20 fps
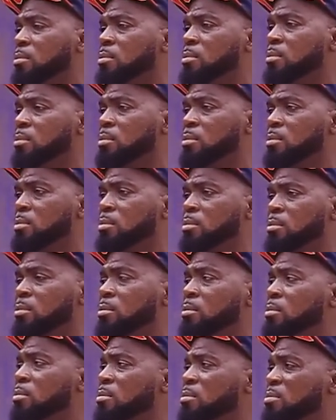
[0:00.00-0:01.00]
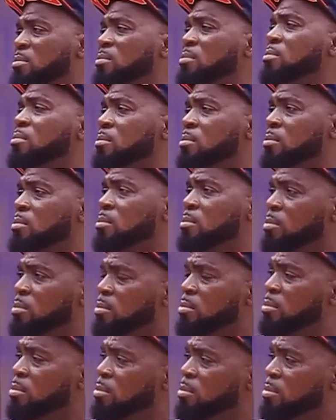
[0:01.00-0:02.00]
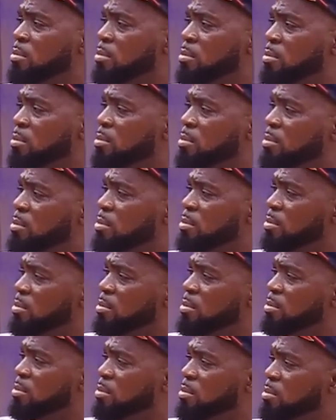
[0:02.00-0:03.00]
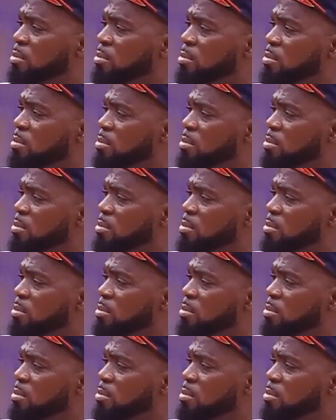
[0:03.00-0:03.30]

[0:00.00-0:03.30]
The person shown says nothing.